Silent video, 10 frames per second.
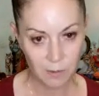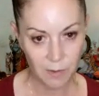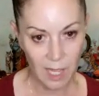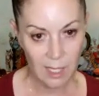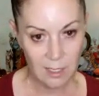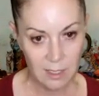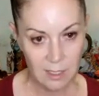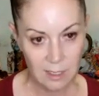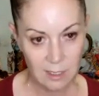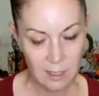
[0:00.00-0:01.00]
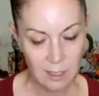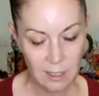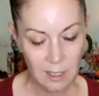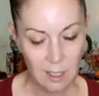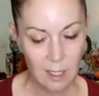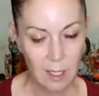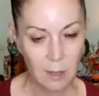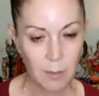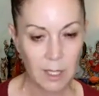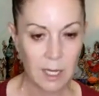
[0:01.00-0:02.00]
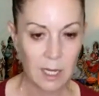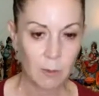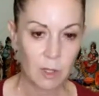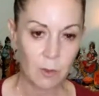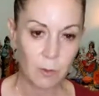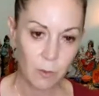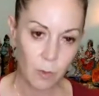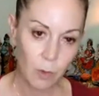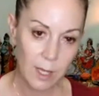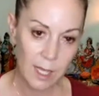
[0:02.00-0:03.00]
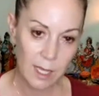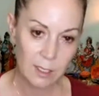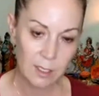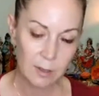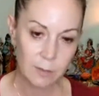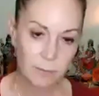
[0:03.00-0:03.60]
to the face, beginning with the forehead,